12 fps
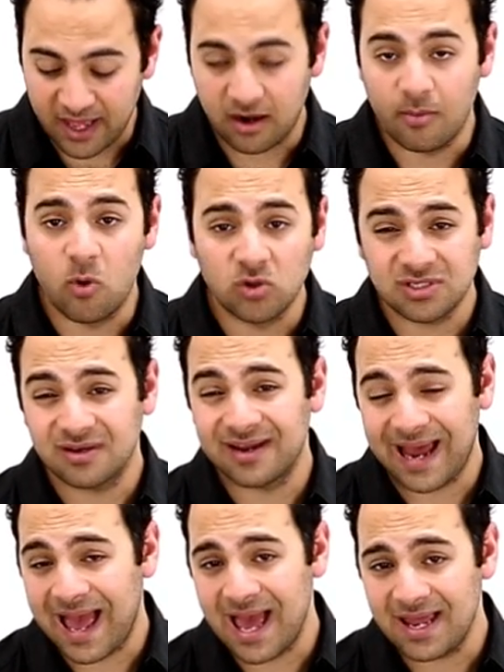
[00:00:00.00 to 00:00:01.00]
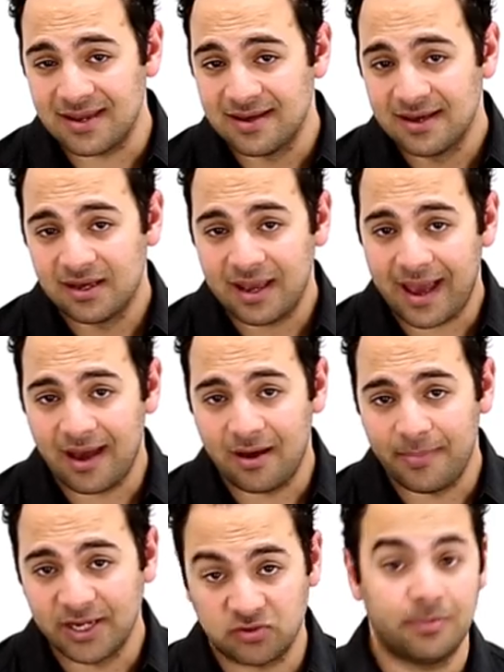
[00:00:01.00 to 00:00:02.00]
and I'm also going to add our
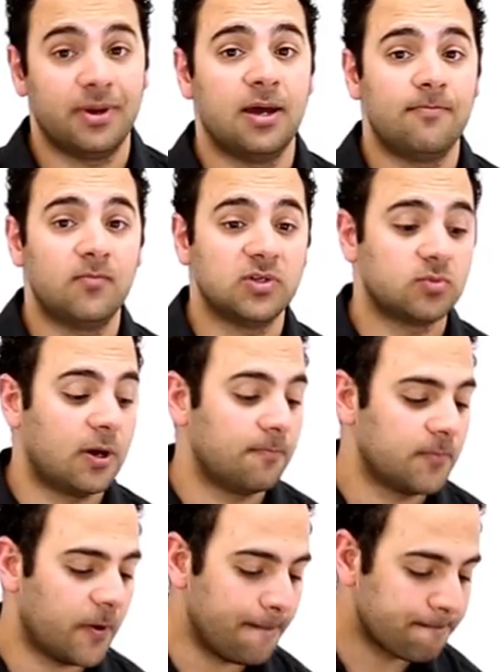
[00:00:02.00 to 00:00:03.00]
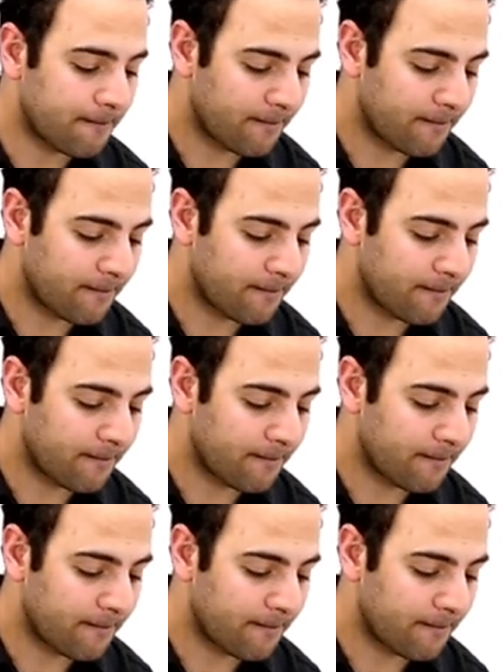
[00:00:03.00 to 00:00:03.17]
bass drum part as well, all right?